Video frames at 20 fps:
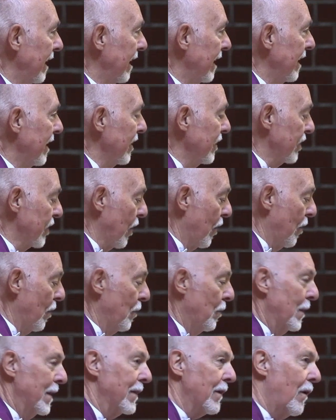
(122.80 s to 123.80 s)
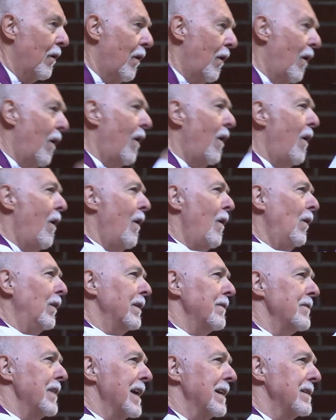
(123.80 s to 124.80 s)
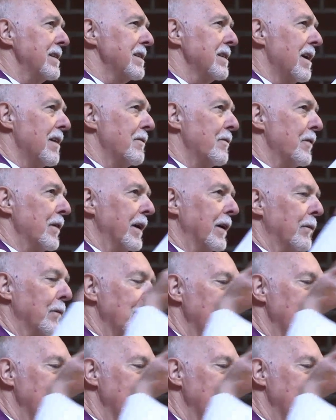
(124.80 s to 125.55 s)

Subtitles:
So with all of that suffering, with